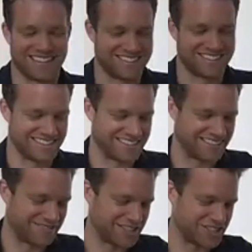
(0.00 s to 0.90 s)
I'll
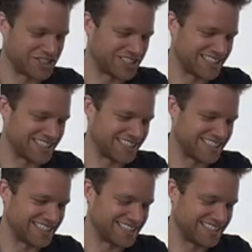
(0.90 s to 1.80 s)
let me just, uh,
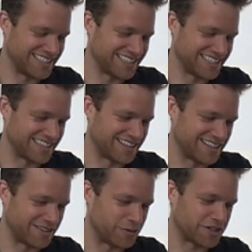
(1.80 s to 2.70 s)
I'll,
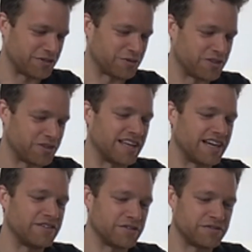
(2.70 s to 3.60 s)
I'll walk you through the
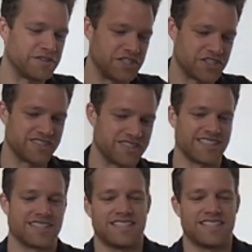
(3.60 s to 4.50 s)
life of a feature. Like,
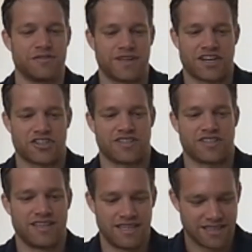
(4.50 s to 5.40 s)
let's say you've
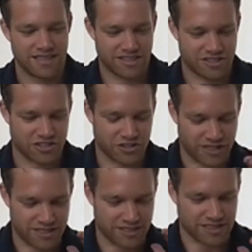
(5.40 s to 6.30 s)
actually just
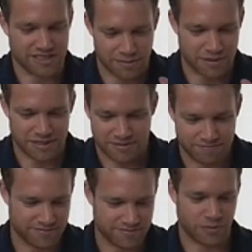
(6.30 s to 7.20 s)
created a snippet,
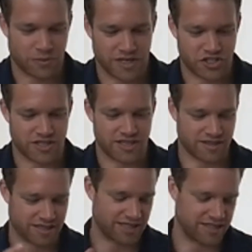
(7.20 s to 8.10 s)
which, and
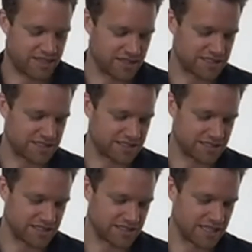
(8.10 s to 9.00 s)
like in these,
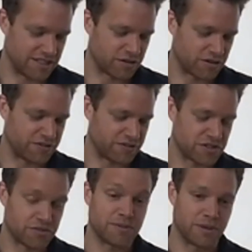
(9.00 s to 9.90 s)
in your feature
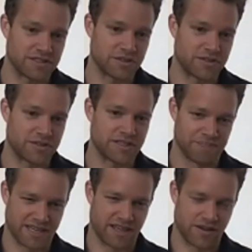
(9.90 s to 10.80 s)
repository,
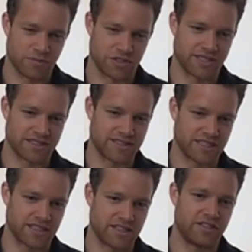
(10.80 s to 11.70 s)
again, which like
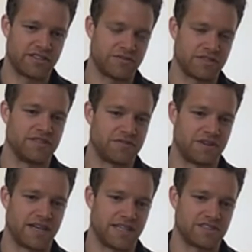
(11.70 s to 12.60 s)
declaratively
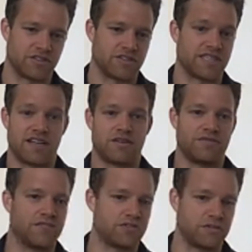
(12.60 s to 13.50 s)
defines your entire
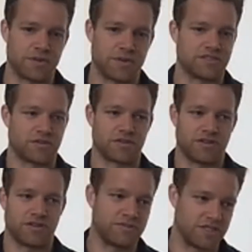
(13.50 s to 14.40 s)
feature repository,
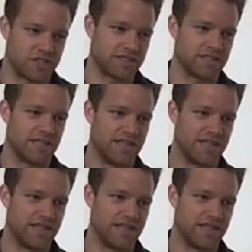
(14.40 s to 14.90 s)
all the features,